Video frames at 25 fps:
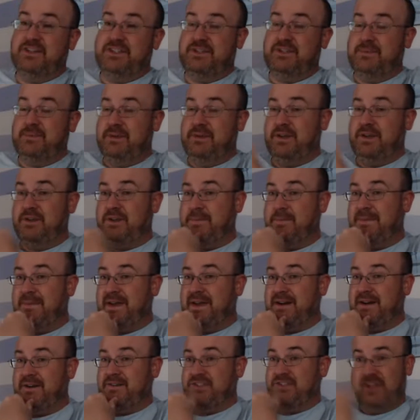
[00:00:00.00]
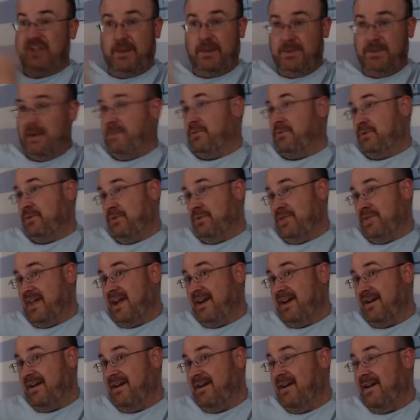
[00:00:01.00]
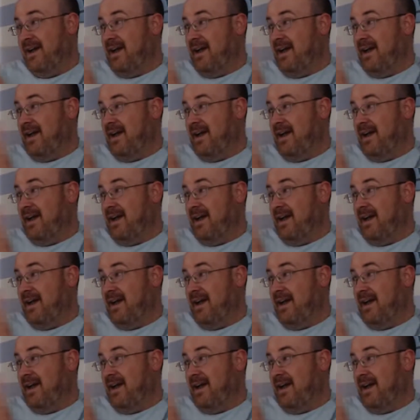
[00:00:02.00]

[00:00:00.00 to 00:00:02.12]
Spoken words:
some good competitors coming up through there.